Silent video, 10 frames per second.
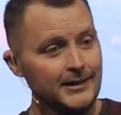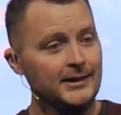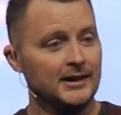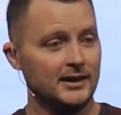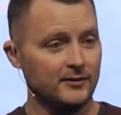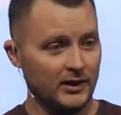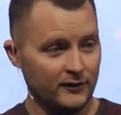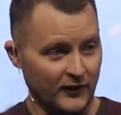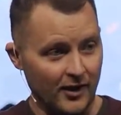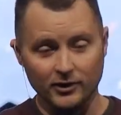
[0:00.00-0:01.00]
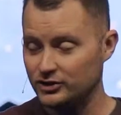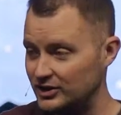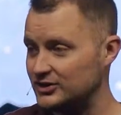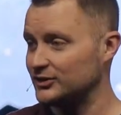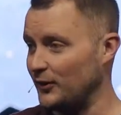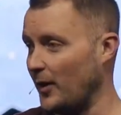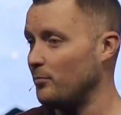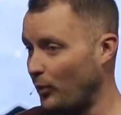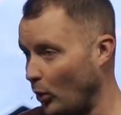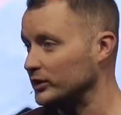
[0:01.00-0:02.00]
He followed Jesus very
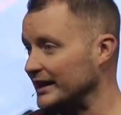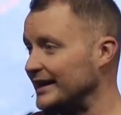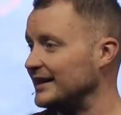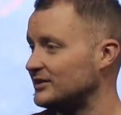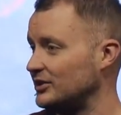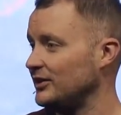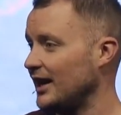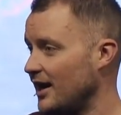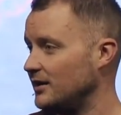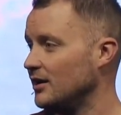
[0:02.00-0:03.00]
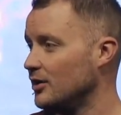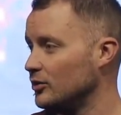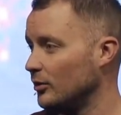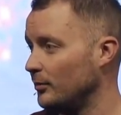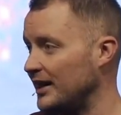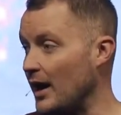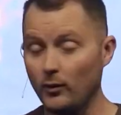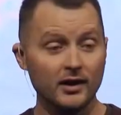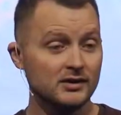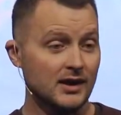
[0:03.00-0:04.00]
boldly into the unknown, but now we're
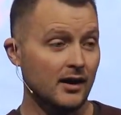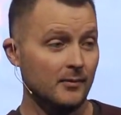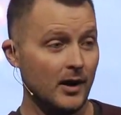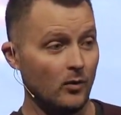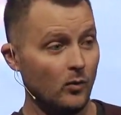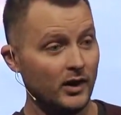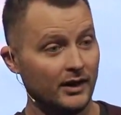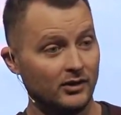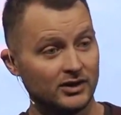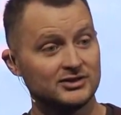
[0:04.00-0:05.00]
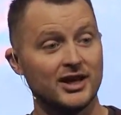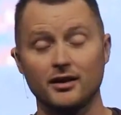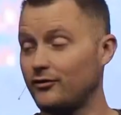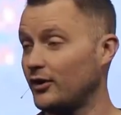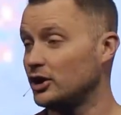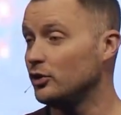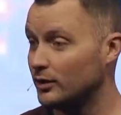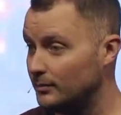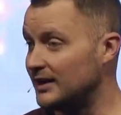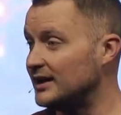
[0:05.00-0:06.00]
going to talk about what it looks like for you
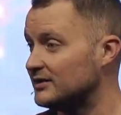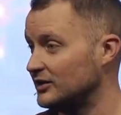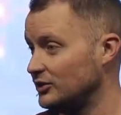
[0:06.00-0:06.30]
and me to